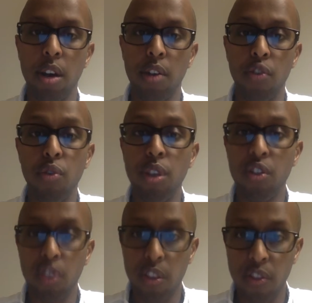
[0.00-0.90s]

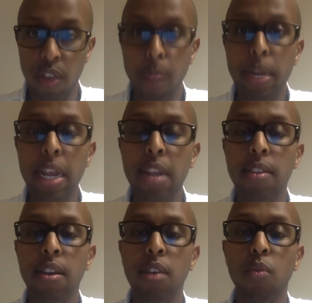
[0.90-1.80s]
students
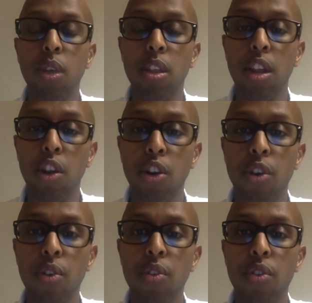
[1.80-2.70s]
disseminating what they
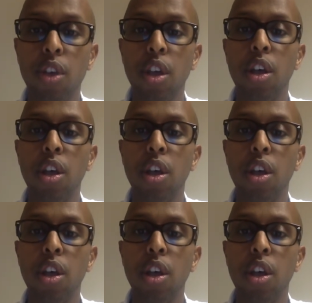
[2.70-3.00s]
learned